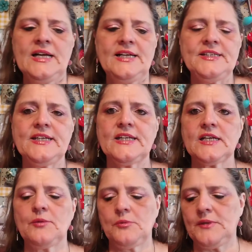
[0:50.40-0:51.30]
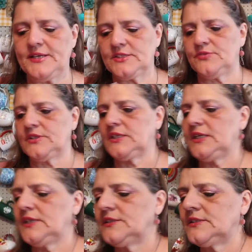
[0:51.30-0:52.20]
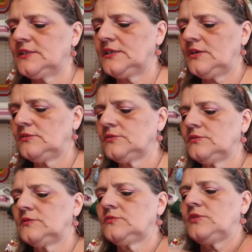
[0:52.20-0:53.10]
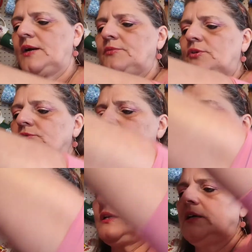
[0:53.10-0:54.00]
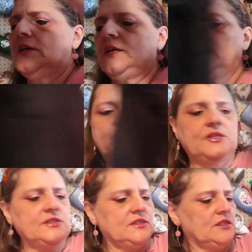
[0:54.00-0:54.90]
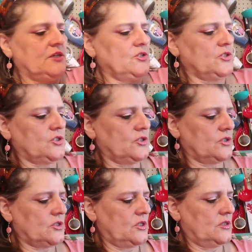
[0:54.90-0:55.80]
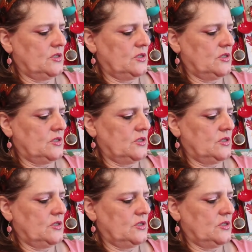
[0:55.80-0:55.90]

I did get a couple blankets for the kids. I'll grab in a minute. This is the other shirt.